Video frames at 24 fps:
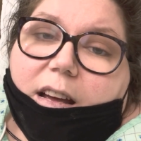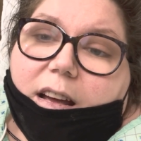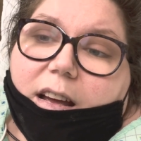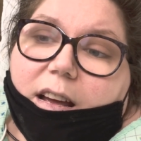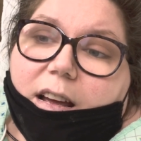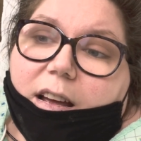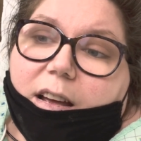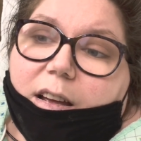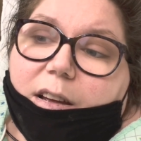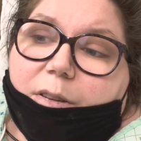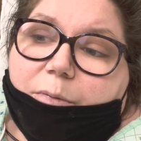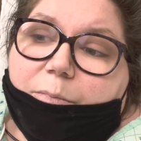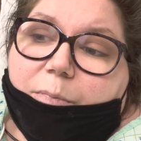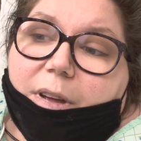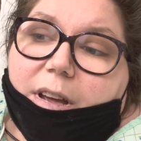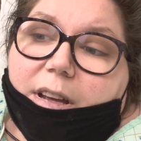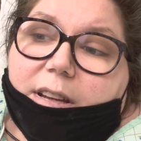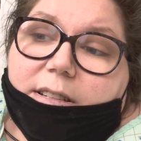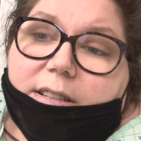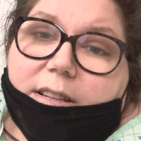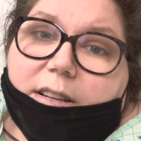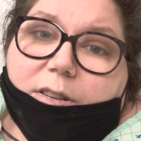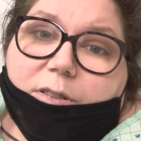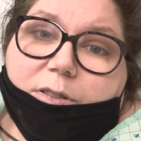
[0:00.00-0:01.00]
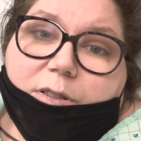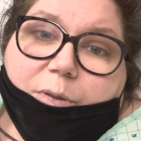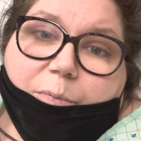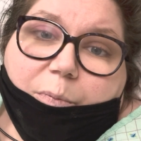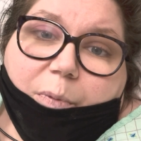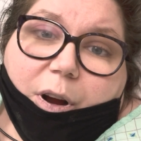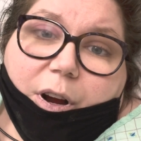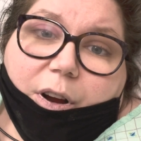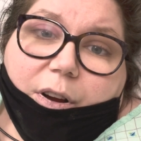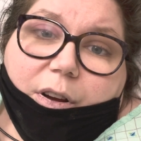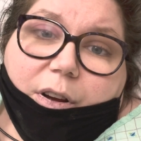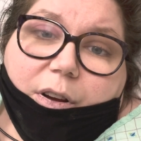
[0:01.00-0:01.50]
until
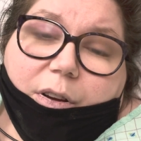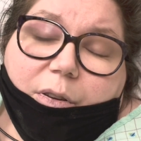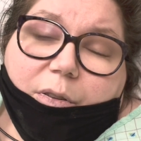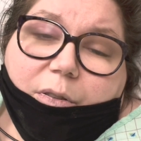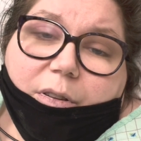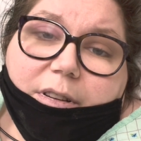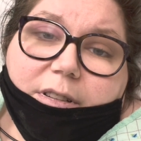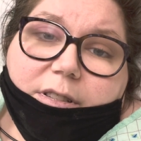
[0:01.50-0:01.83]
tomorrow.